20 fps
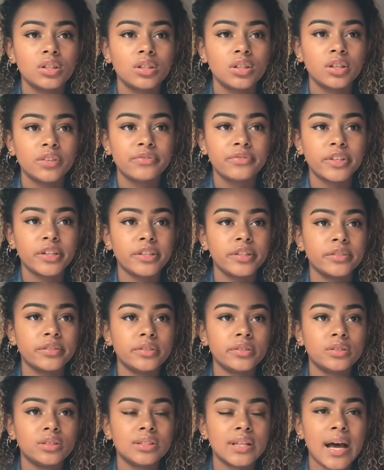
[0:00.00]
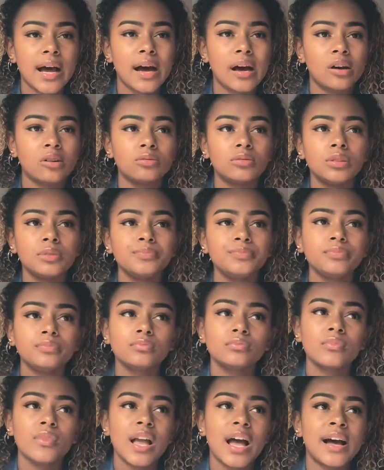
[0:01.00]
of those now,
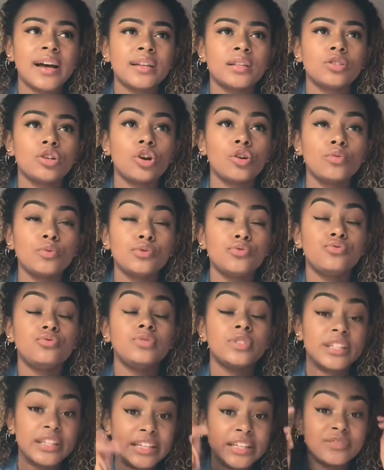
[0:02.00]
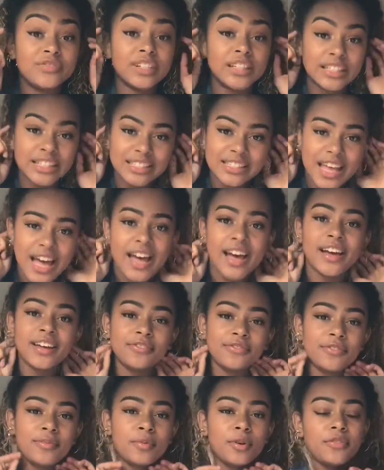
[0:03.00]
and I was really scared
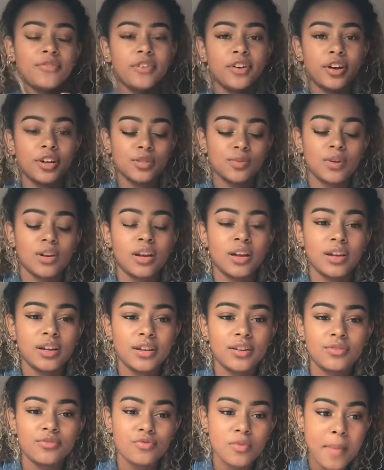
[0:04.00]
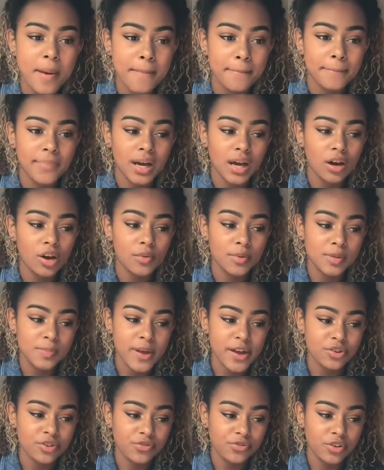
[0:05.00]
for my first one. I can remember I was
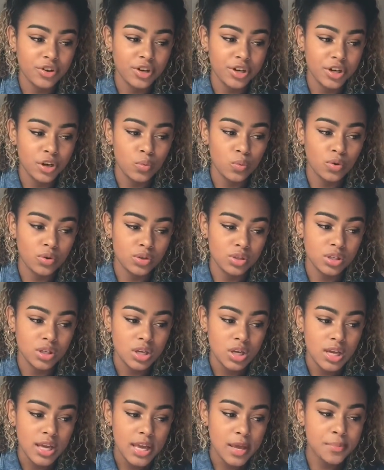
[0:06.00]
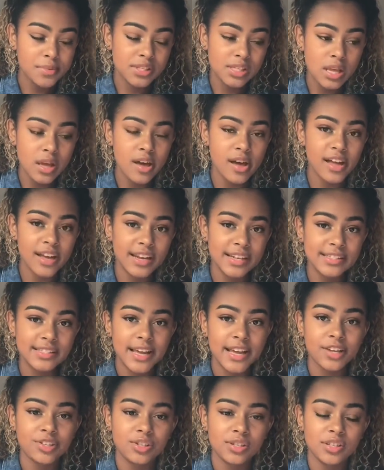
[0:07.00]
petrified. It was in the early
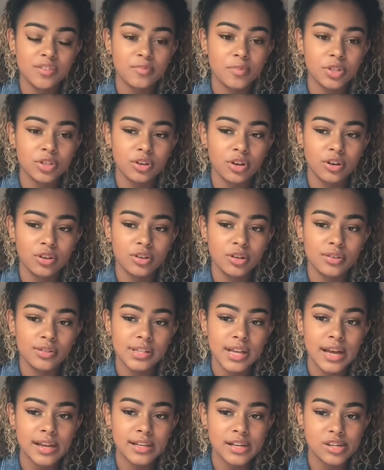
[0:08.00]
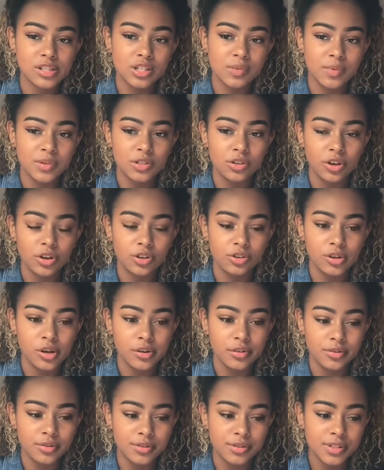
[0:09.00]
stages of my diagnosis. I hadn't actually been
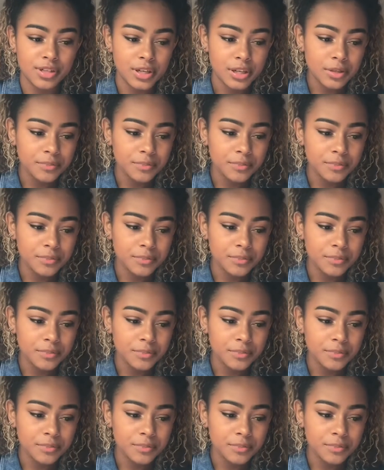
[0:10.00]
diagnosed,